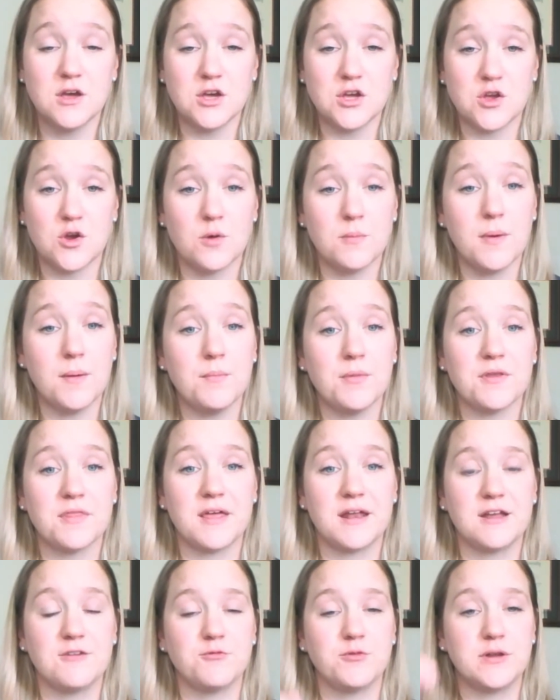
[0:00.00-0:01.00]
You remember
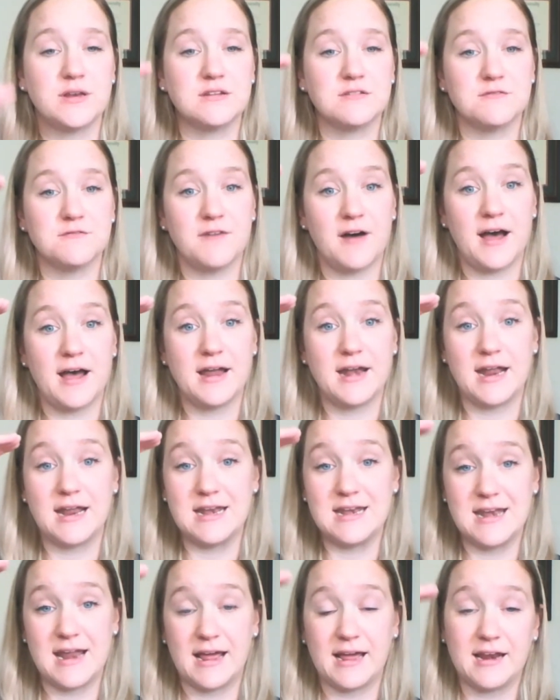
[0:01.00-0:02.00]
that if we divide a
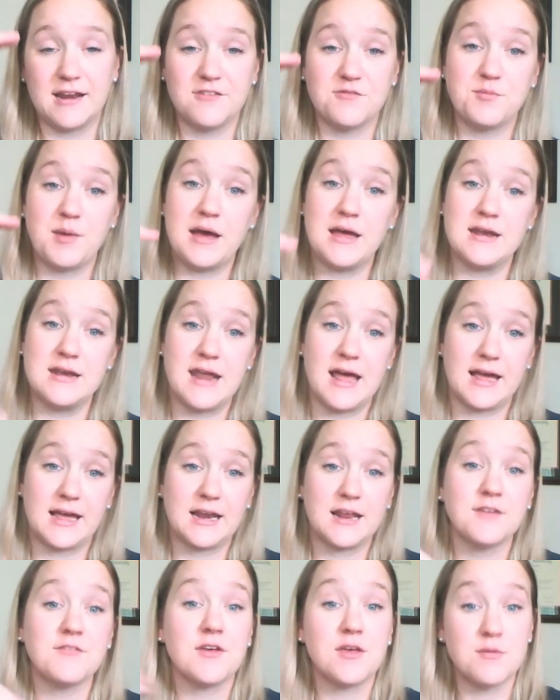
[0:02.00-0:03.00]
negative by a
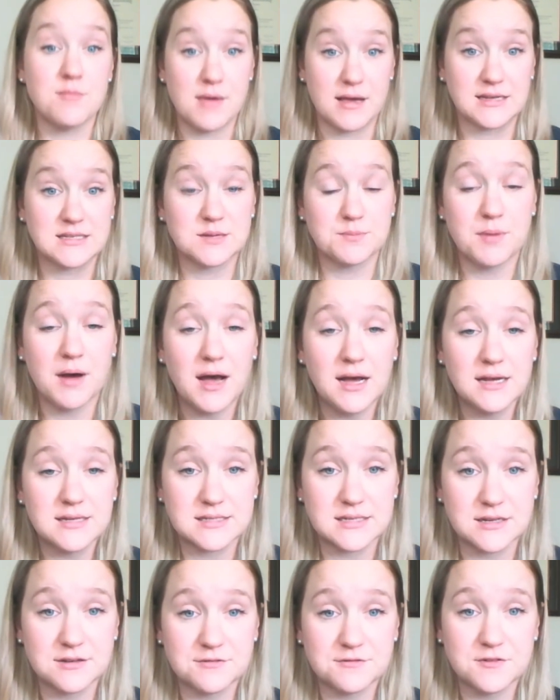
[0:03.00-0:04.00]
negative, it makes a
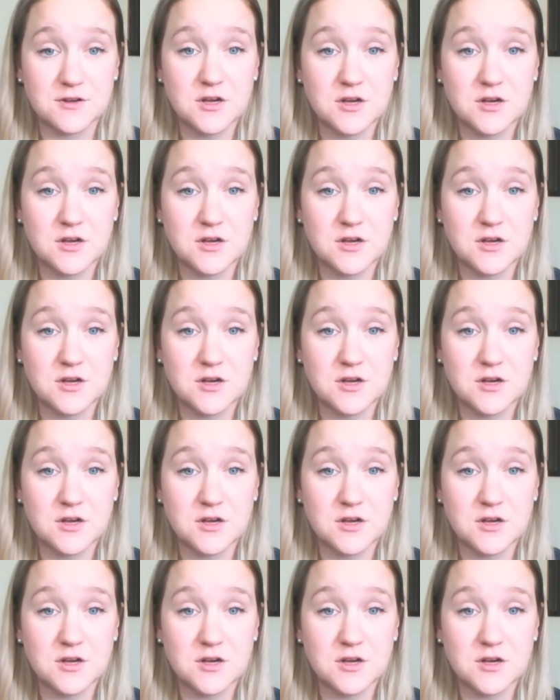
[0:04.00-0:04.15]
positive.